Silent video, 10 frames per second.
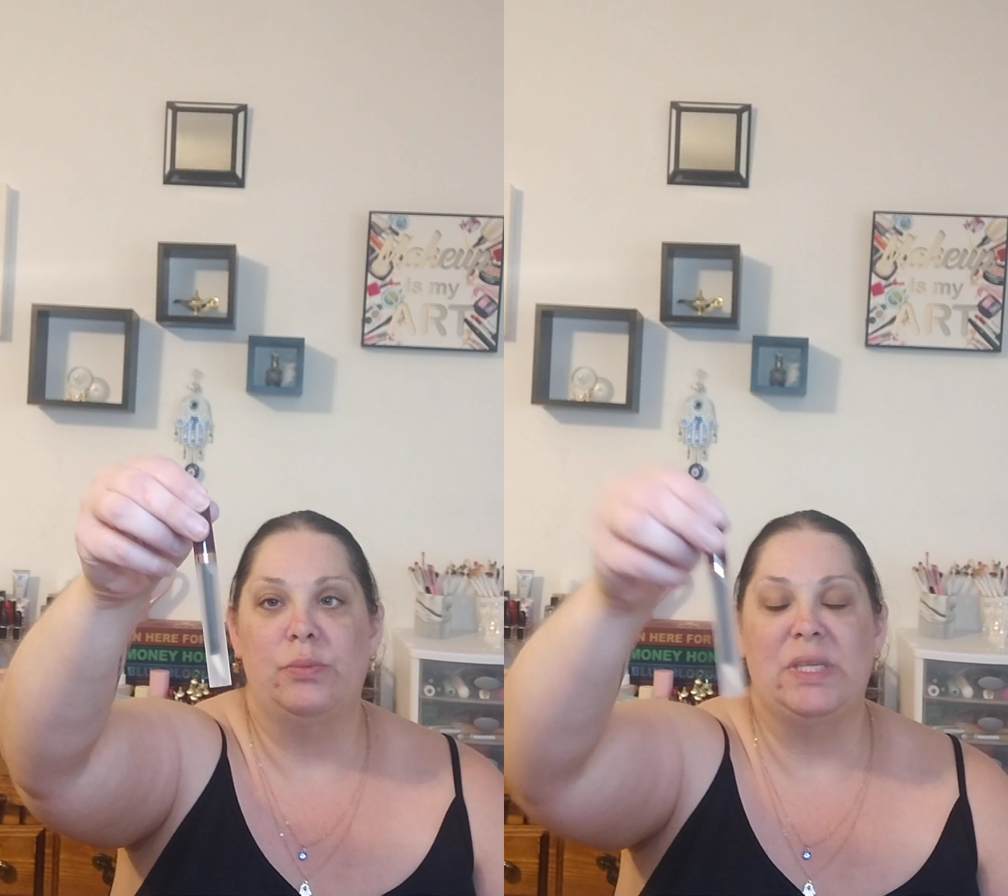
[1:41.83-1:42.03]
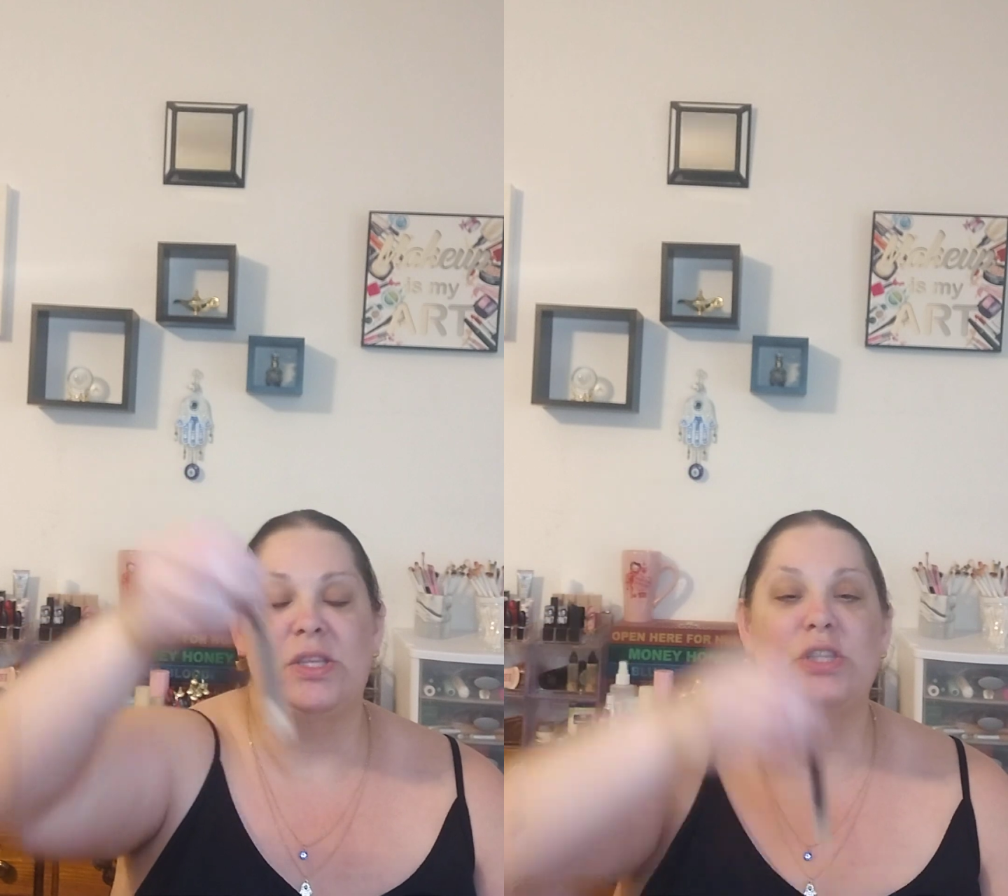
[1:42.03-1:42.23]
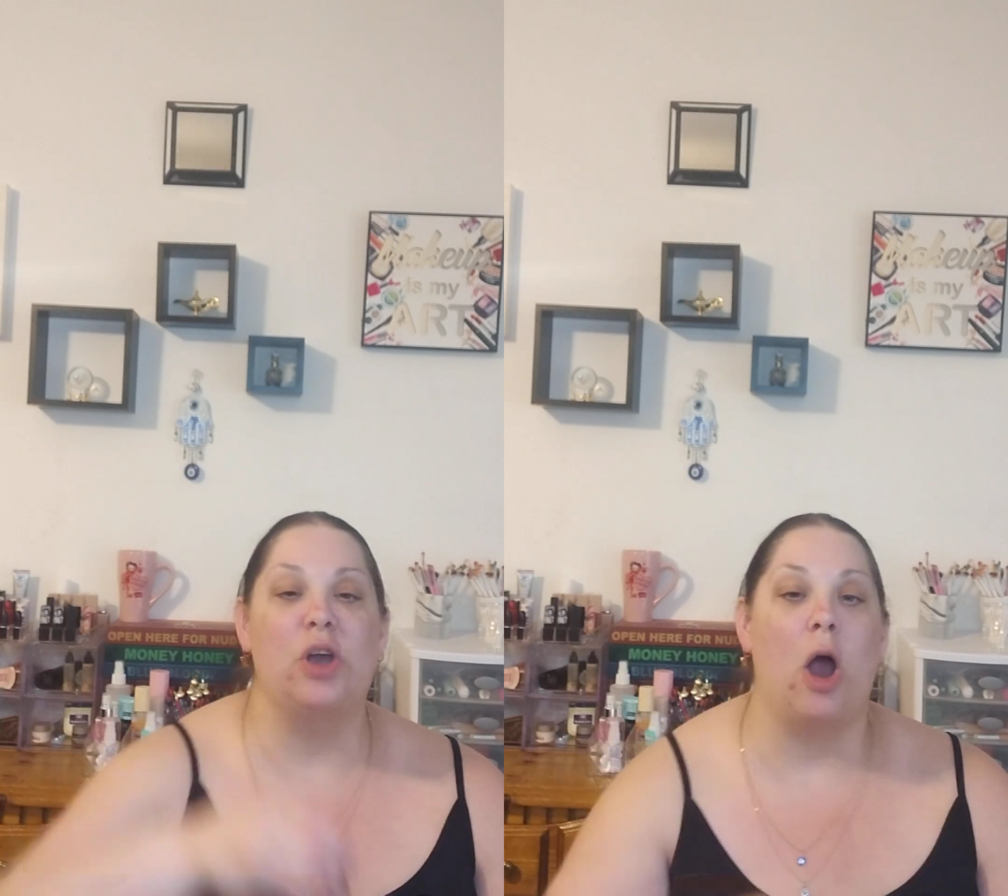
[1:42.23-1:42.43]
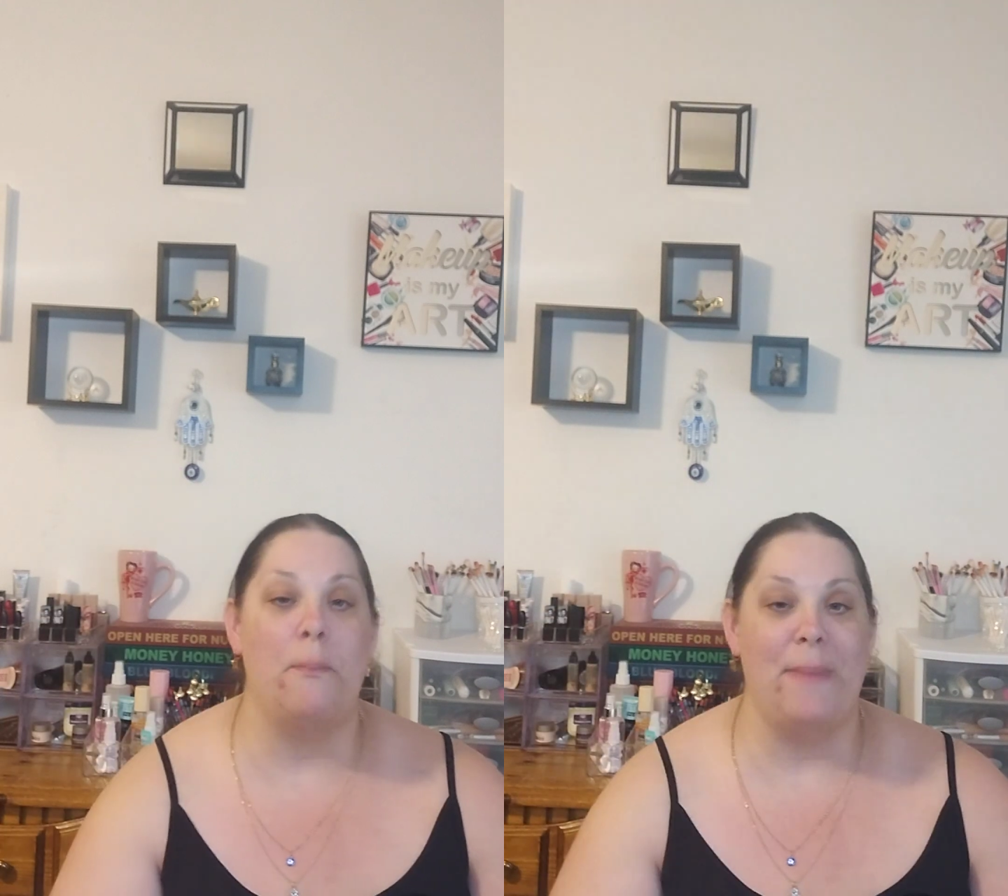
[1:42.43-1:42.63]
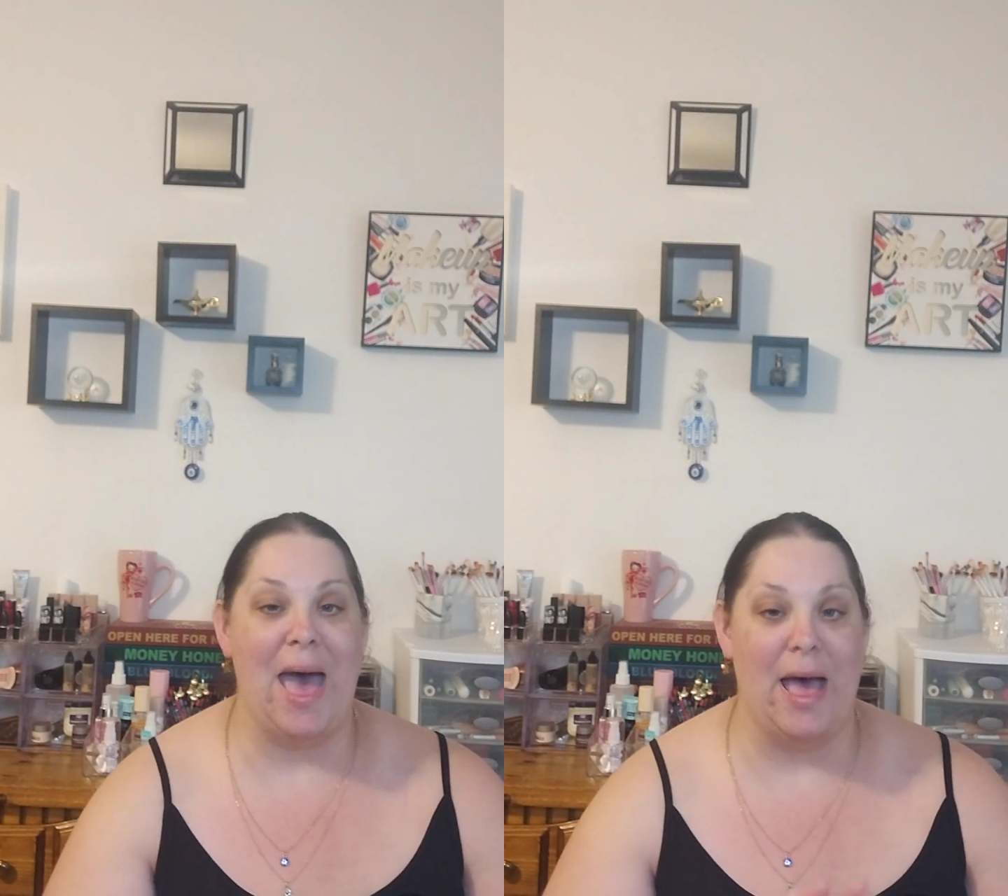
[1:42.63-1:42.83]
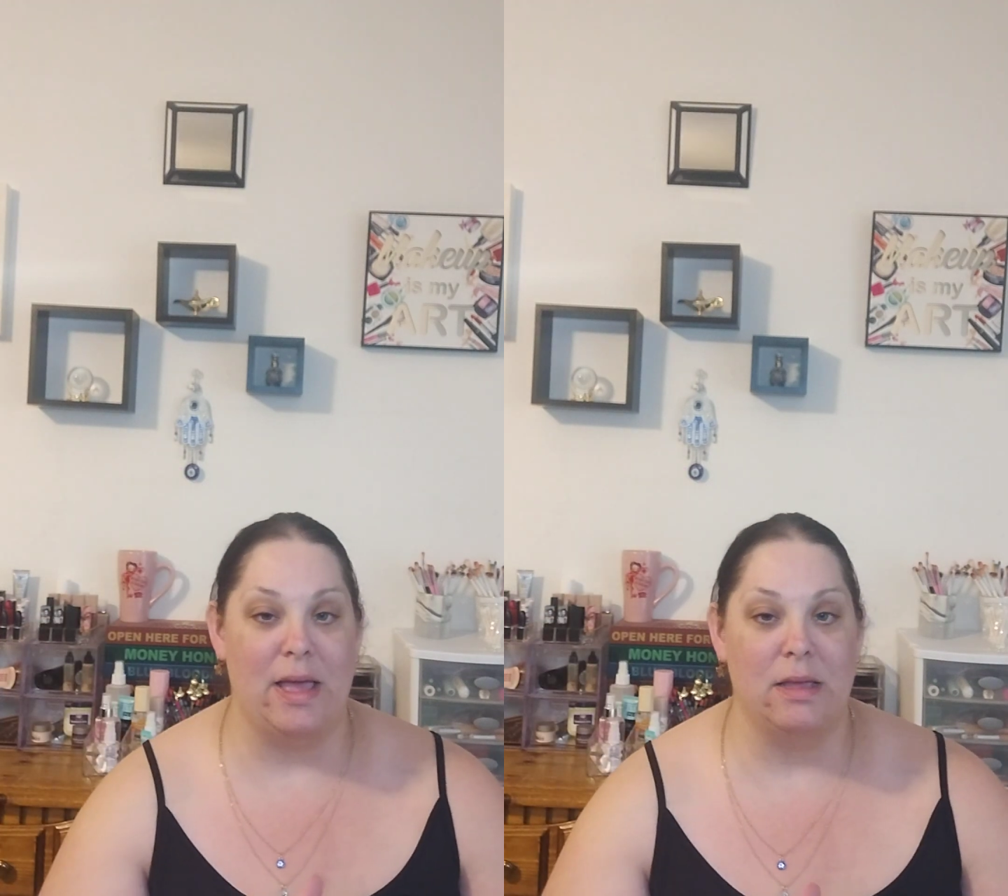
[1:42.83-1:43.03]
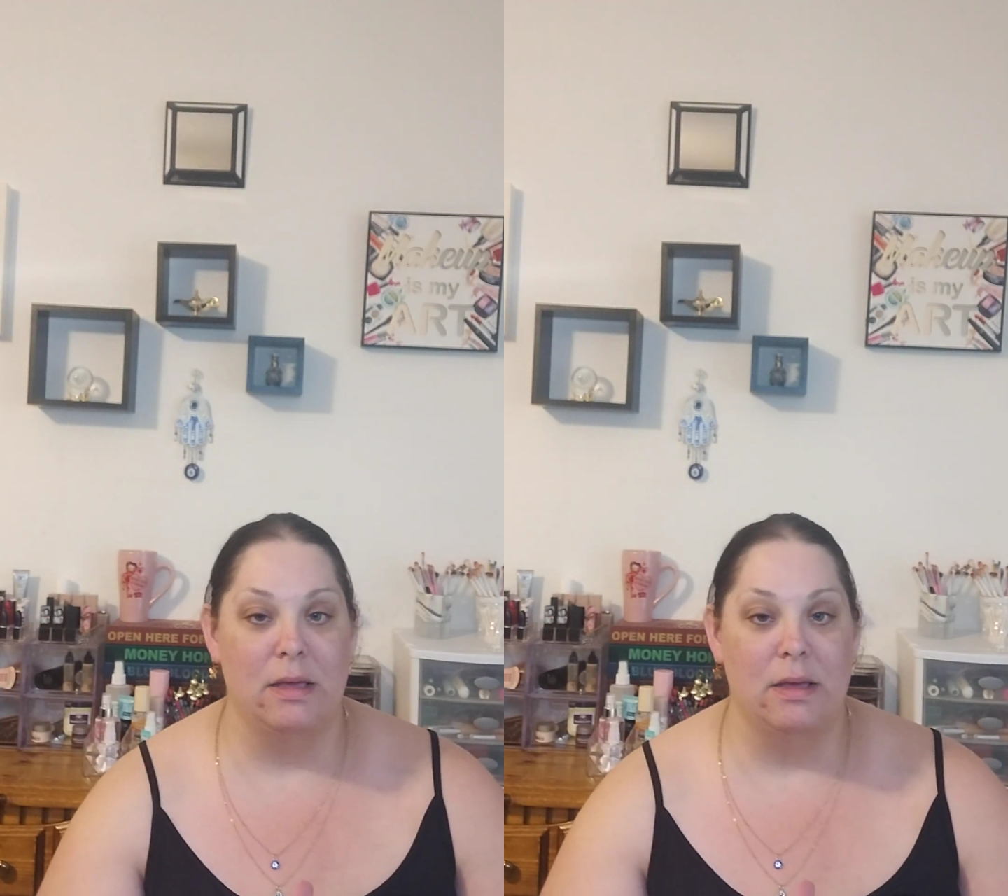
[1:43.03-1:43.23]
because these are all matte.